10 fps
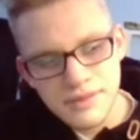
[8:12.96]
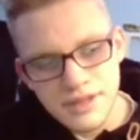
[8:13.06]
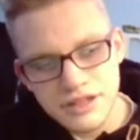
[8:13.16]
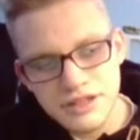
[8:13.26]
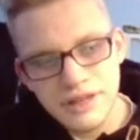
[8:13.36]

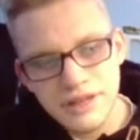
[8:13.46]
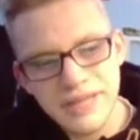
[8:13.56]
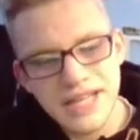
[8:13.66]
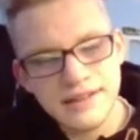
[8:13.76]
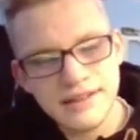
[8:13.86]
world. Did I
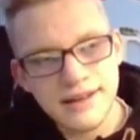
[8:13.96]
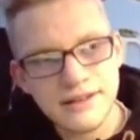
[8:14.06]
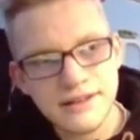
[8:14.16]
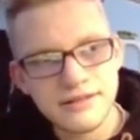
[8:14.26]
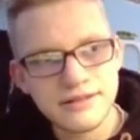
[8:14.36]
make a
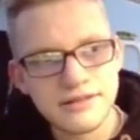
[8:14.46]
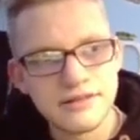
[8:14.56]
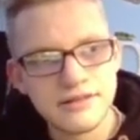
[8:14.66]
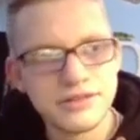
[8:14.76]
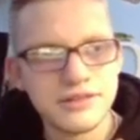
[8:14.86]
ladder?
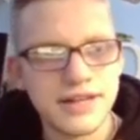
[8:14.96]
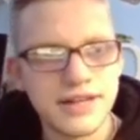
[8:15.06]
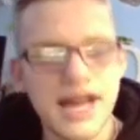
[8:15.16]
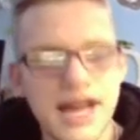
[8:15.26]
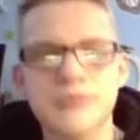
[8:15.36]
Or turn the
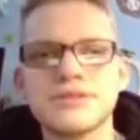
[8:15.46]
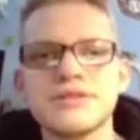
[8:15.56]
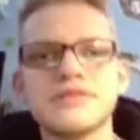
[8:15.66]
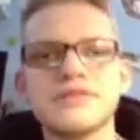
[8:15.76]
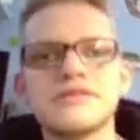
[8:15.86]
captions
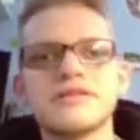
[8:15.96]
on?